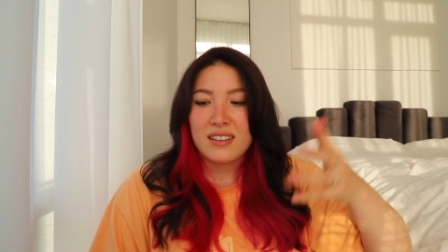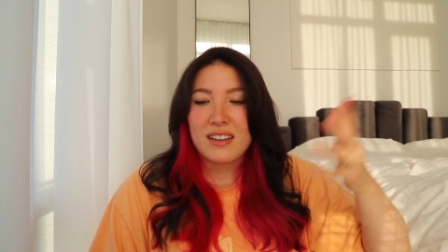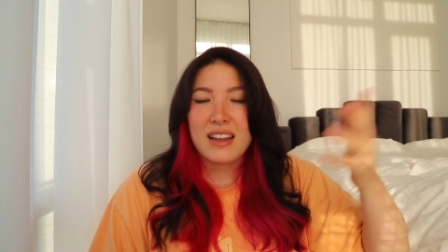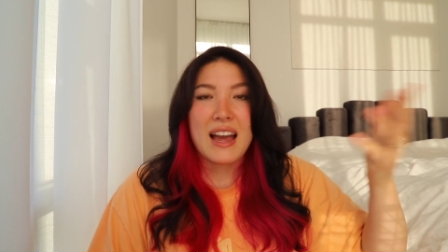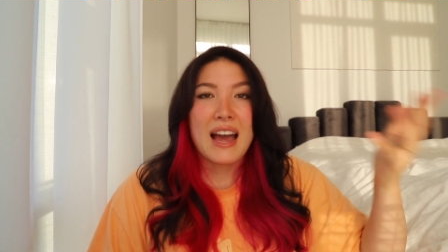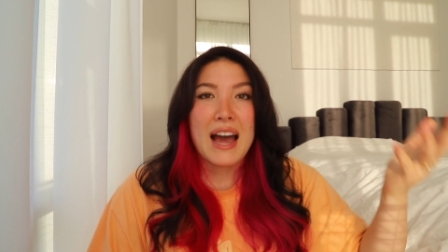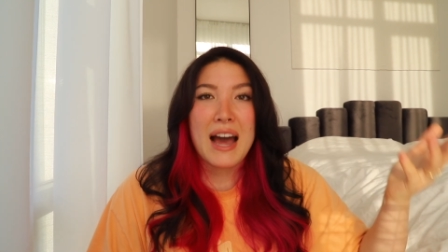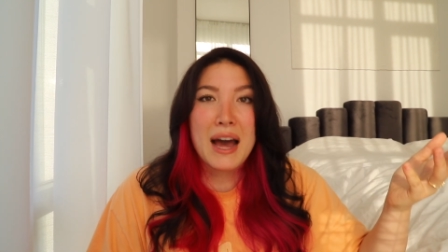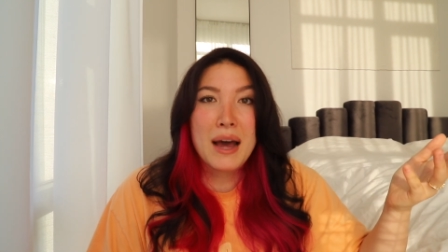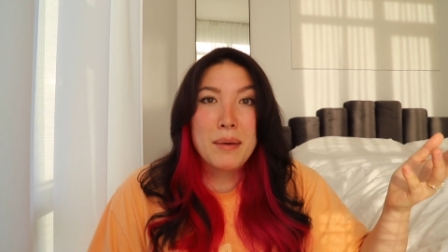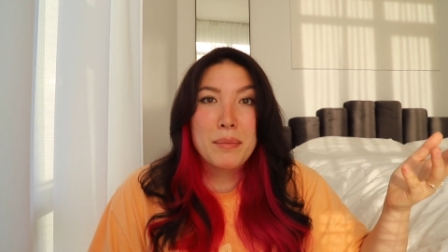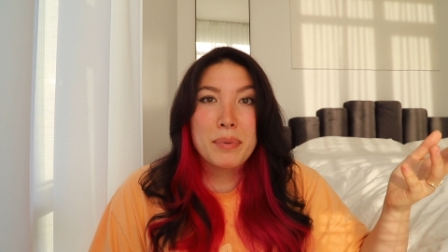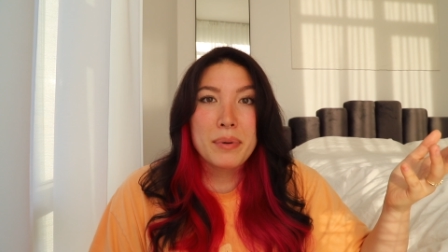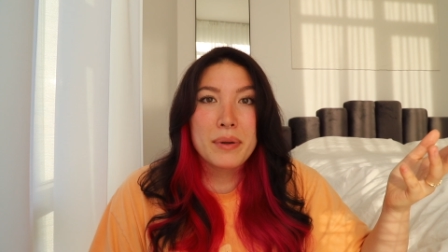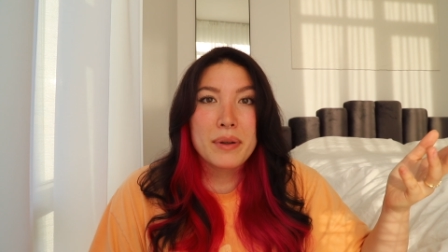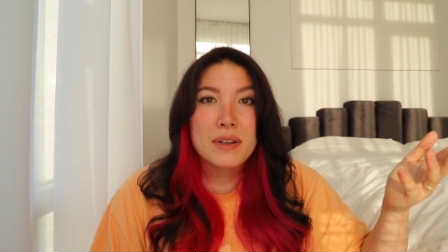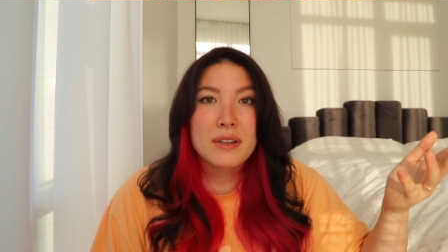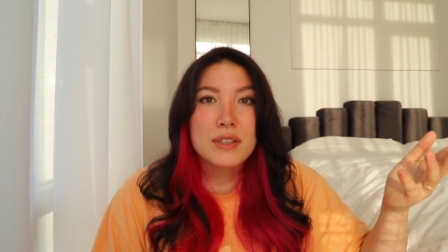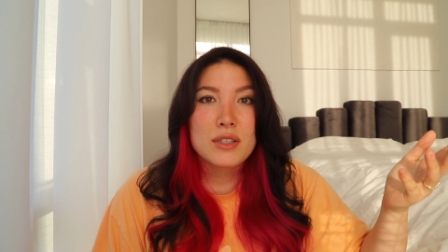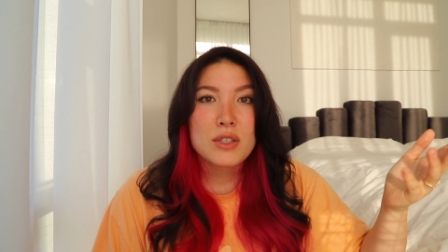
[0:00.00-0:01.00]
app.
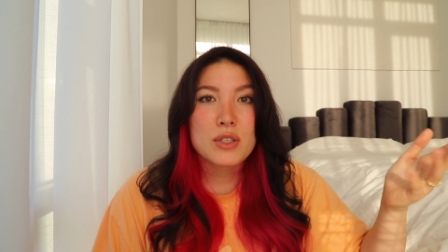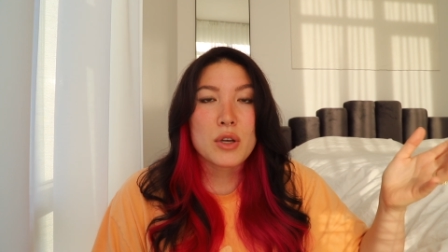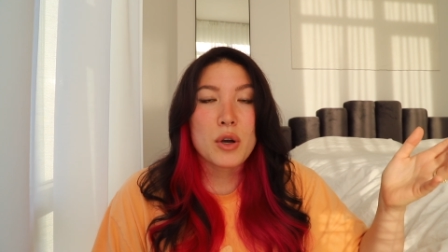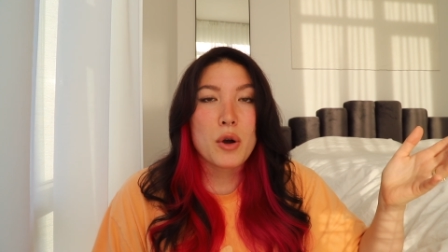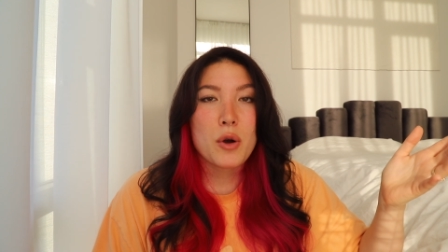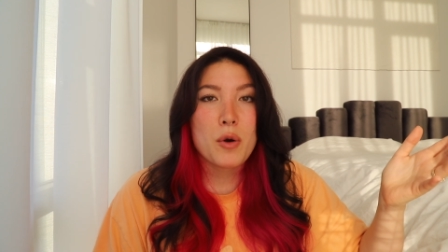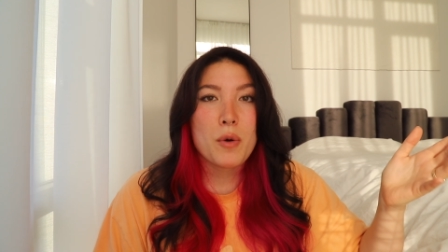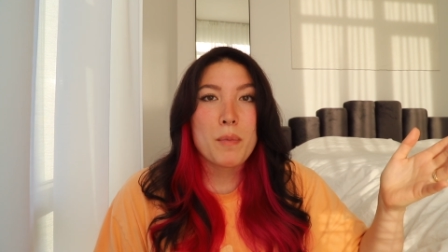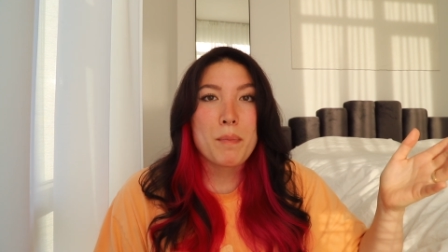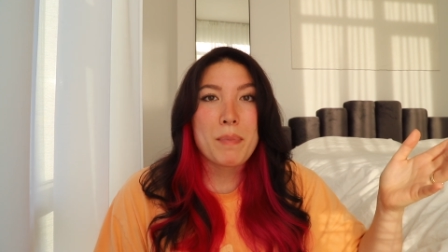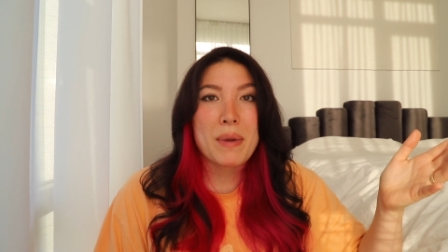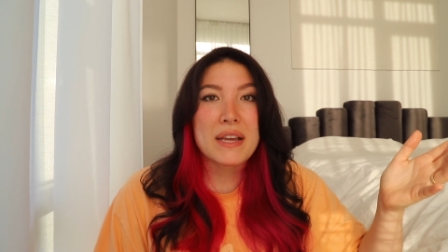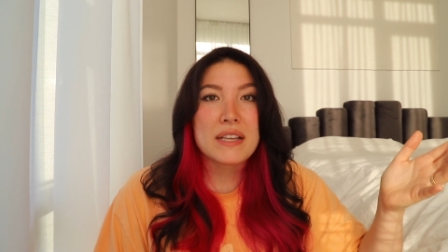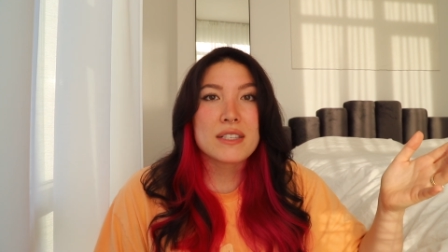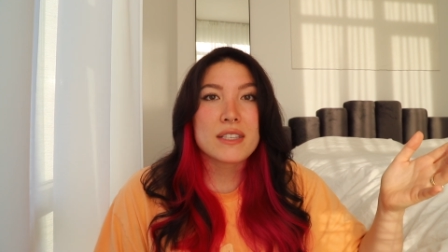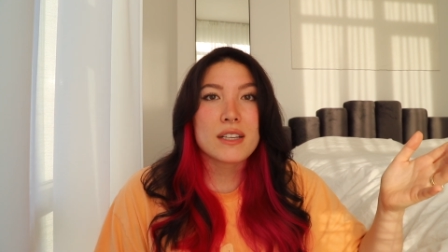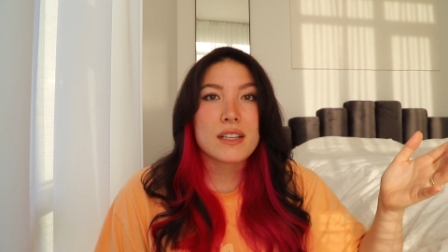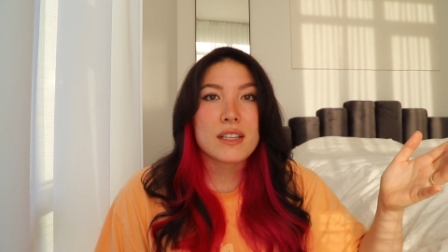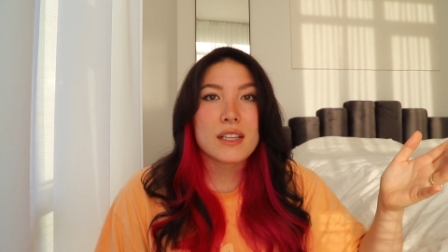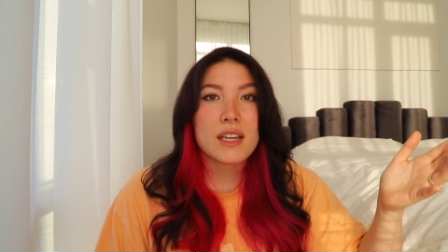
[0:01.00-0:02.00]
So
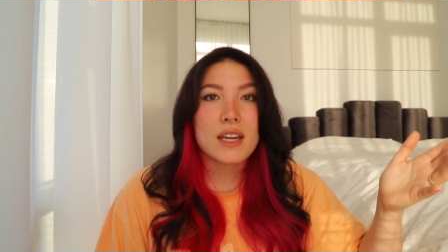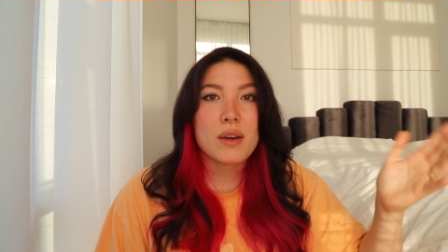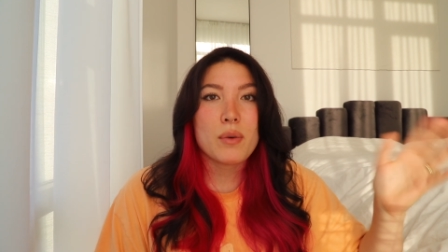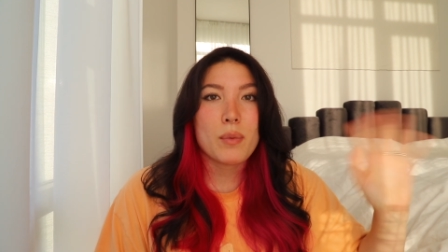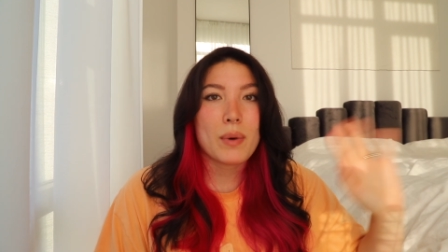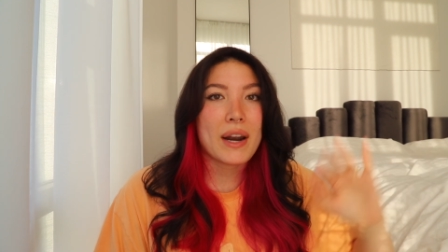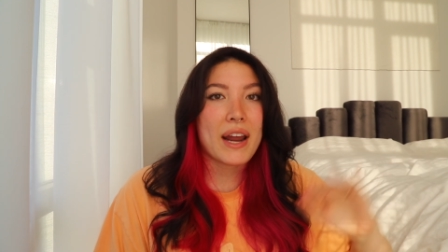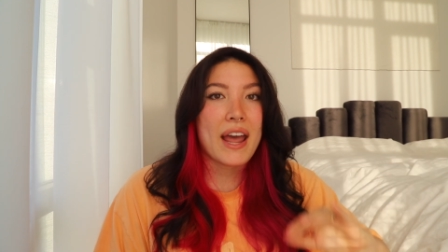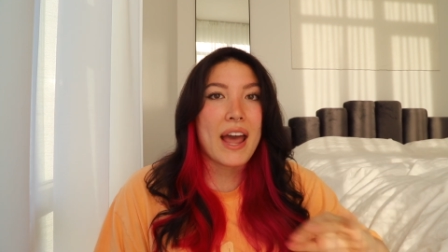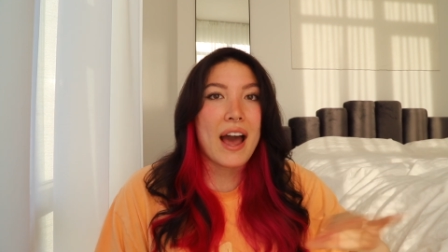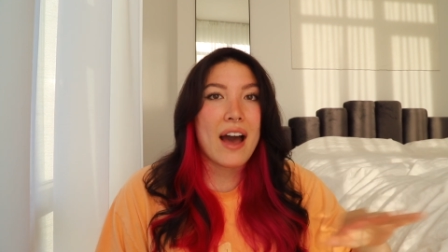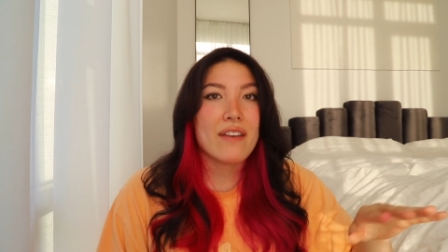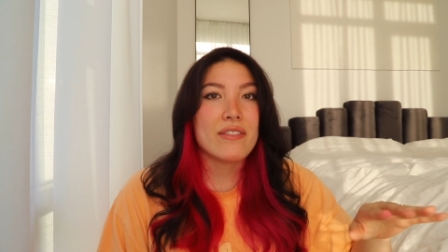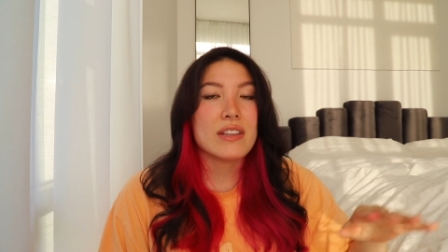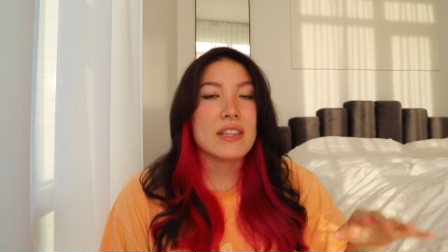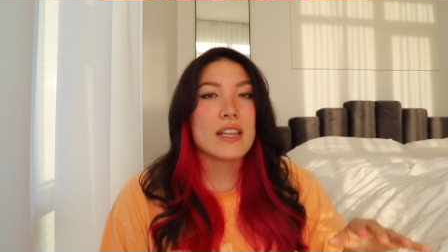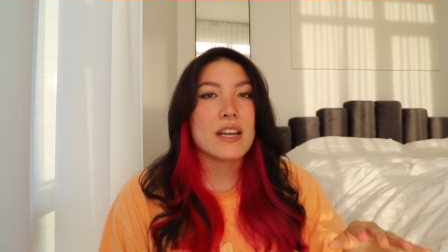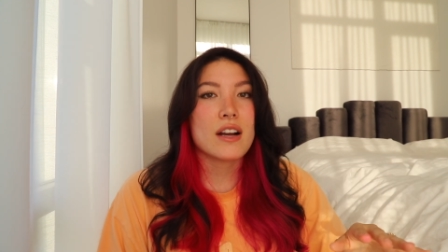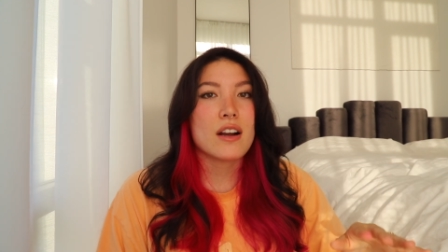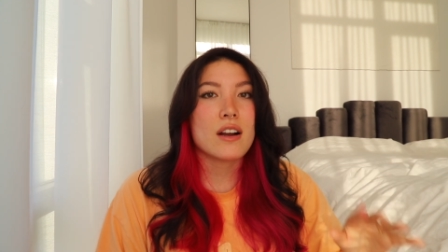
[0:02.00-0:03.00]
basically what I have
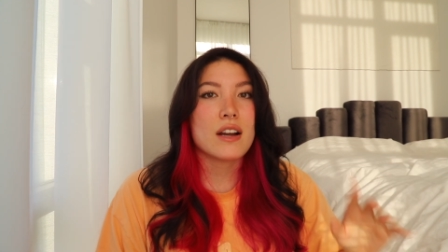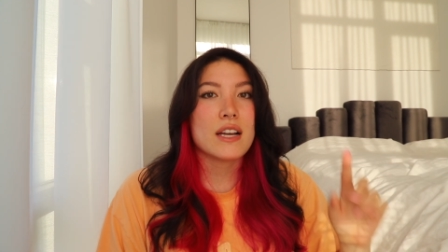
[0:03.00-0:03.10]
in there